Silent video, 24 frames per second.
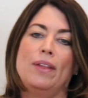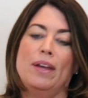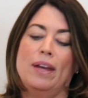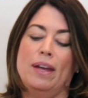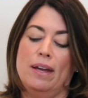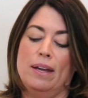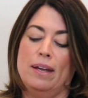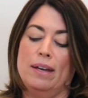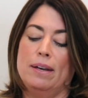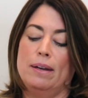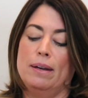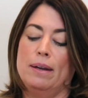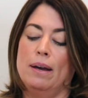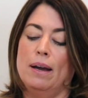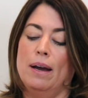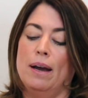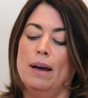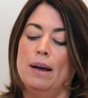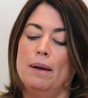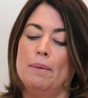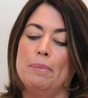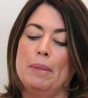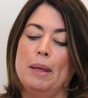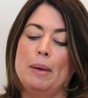then
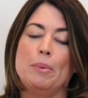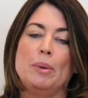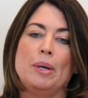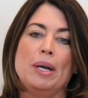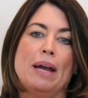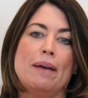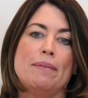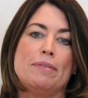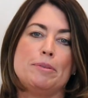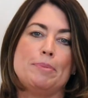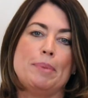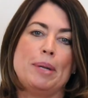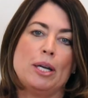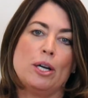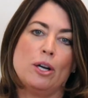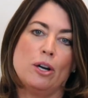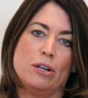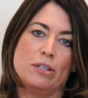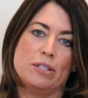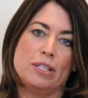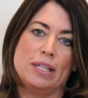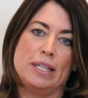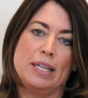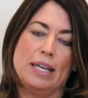they wouldn't have as many
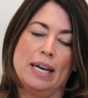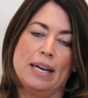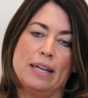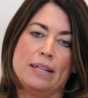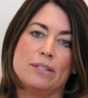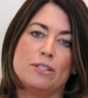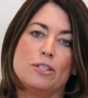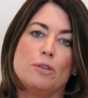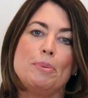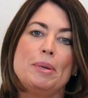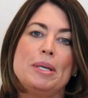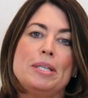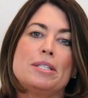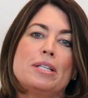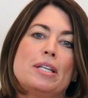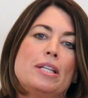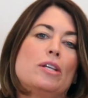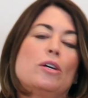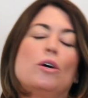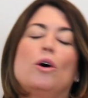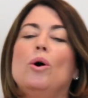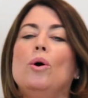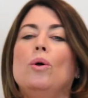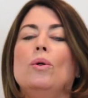cards at the end. So basically
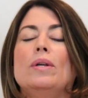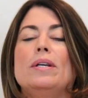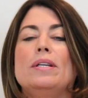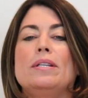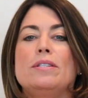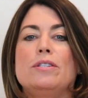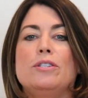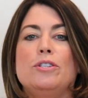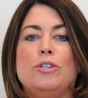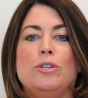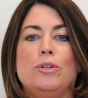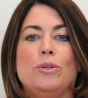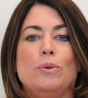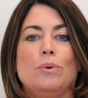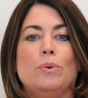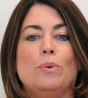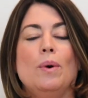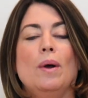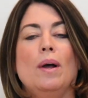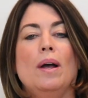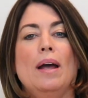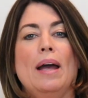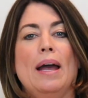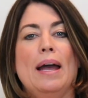the goal is to
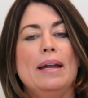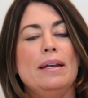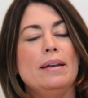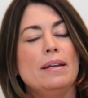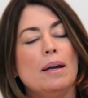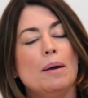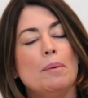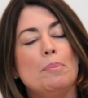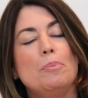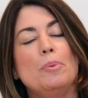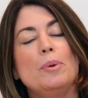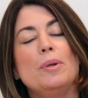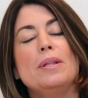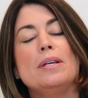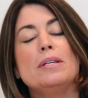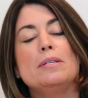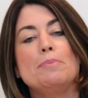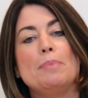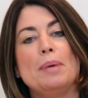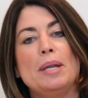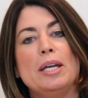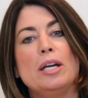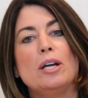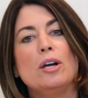end up with as
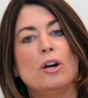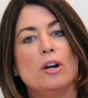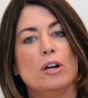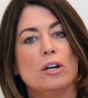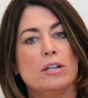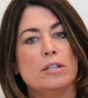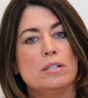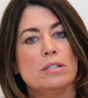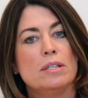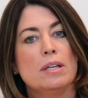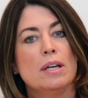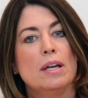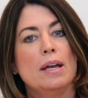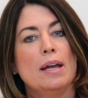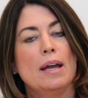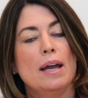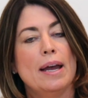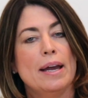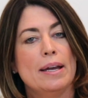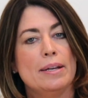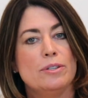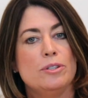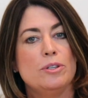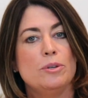many cards
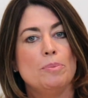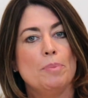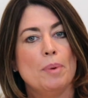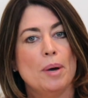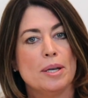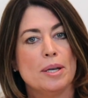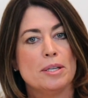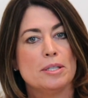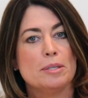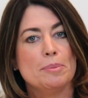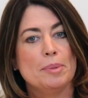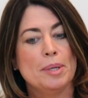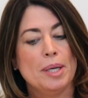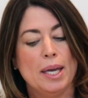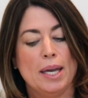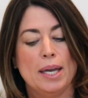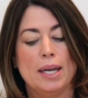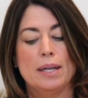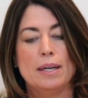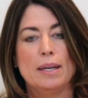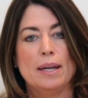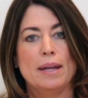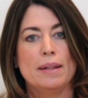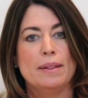as you possibly
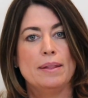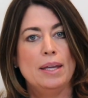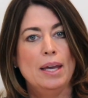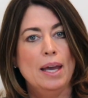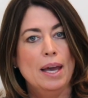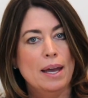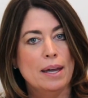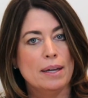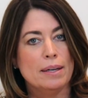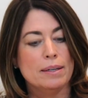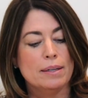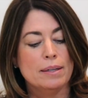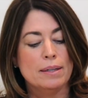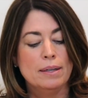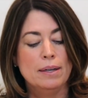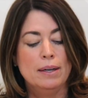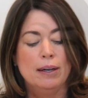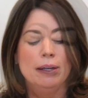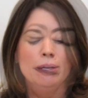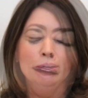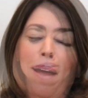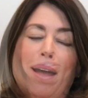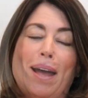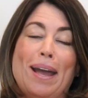can at the end.
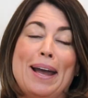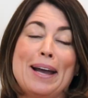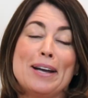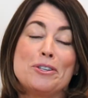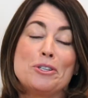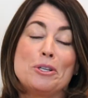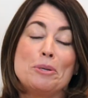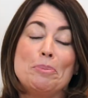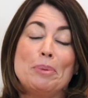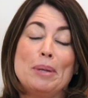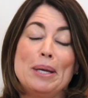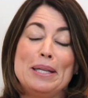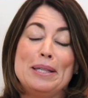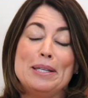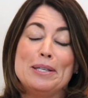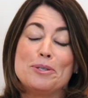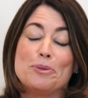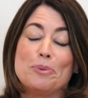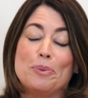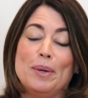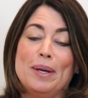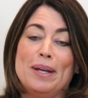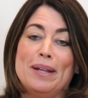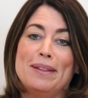I actually played this
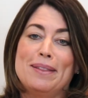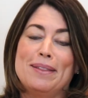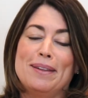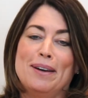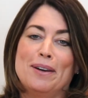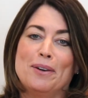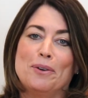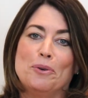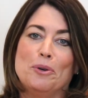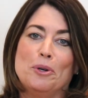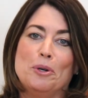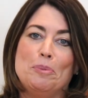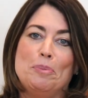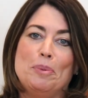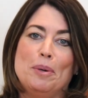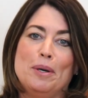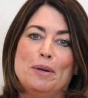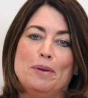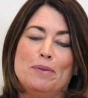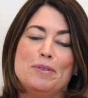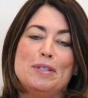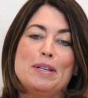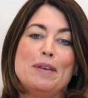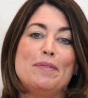with a group
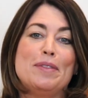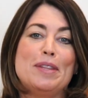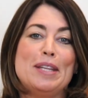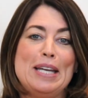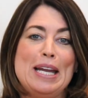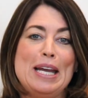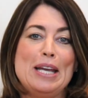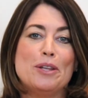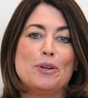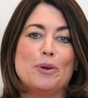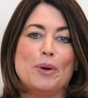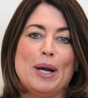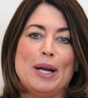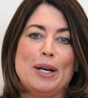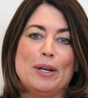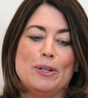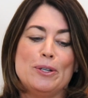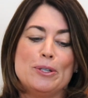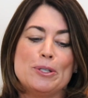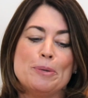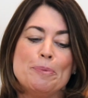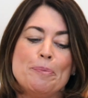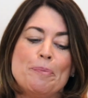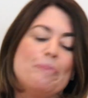of 7th and 8th
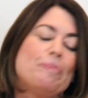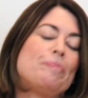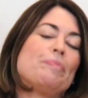graders,